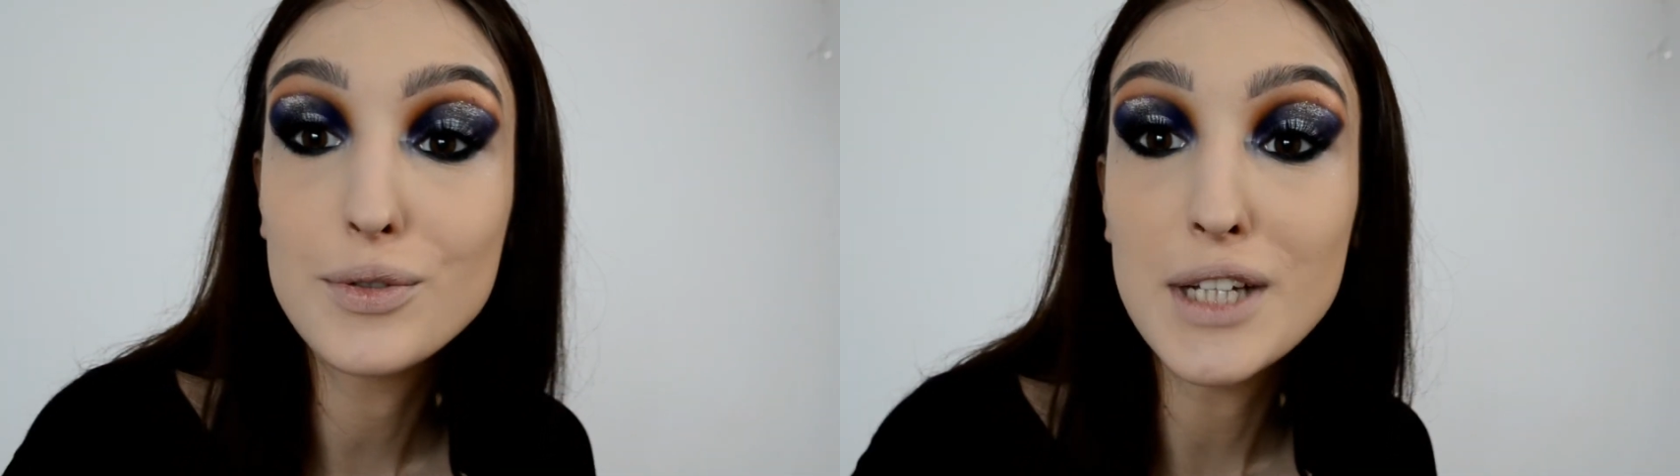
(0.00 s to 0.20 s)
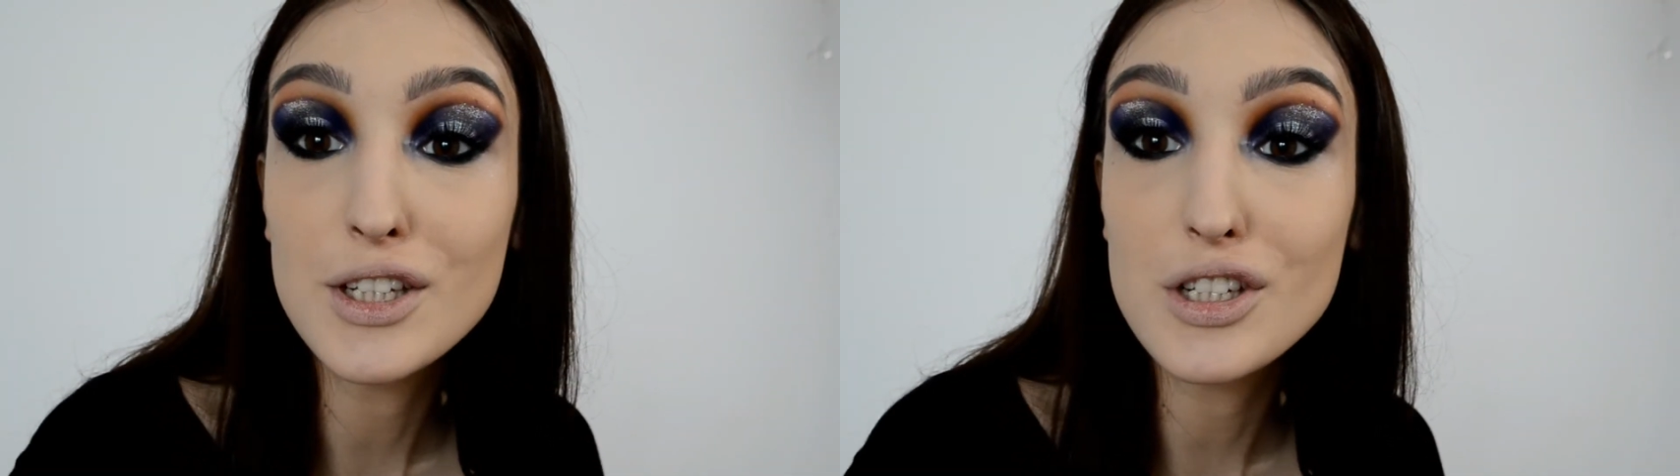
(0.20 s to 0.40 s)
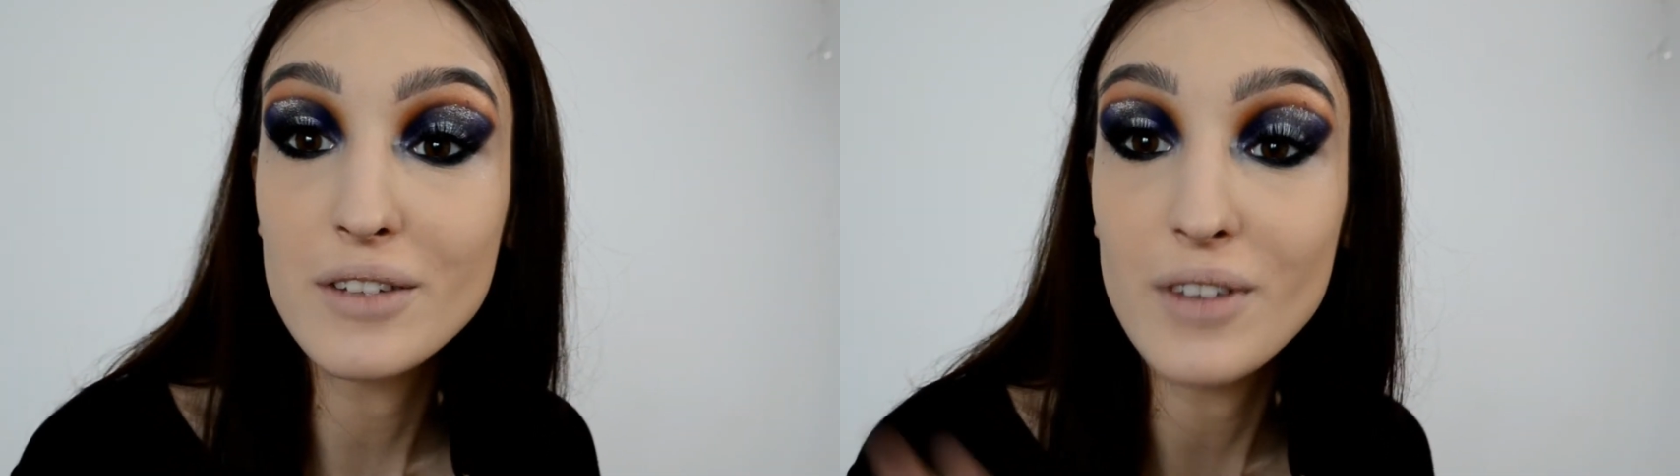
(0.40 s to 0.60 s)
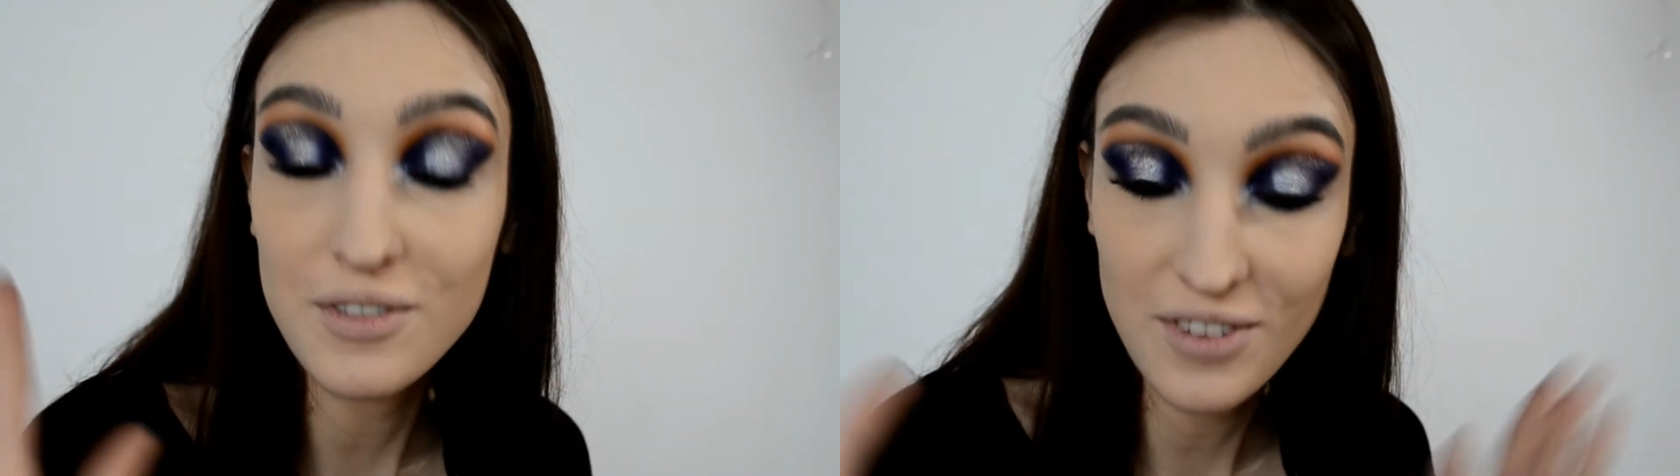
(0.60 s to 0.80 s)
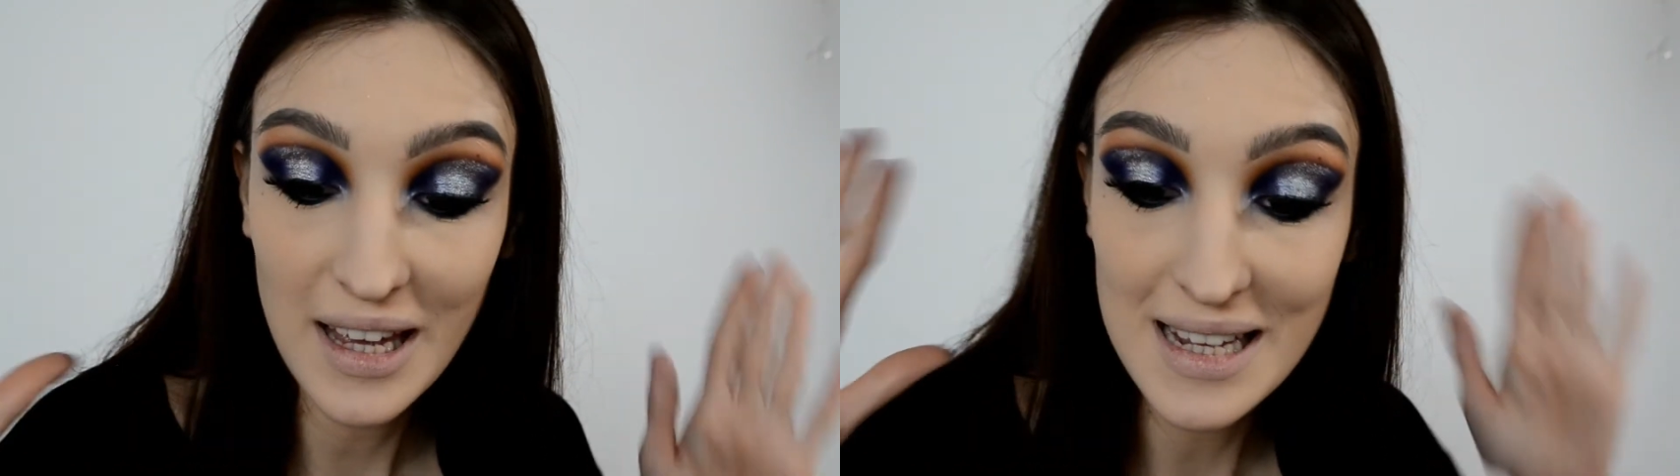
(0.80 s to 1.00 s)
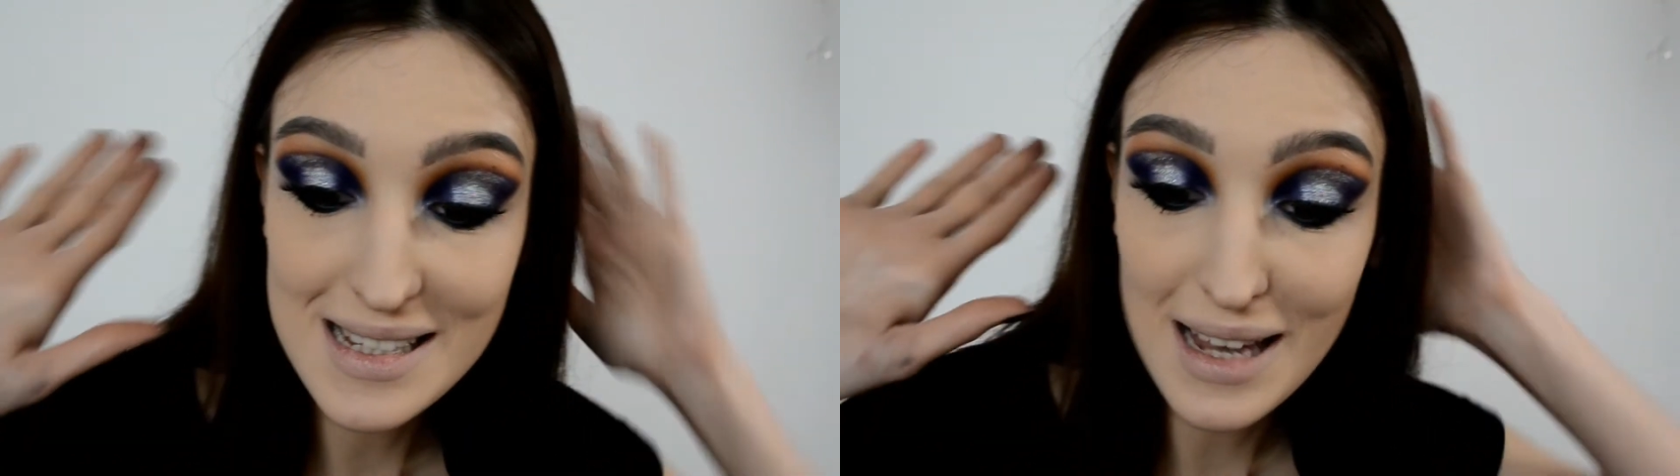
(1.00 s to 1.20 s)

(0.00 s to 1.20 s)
finishing the face,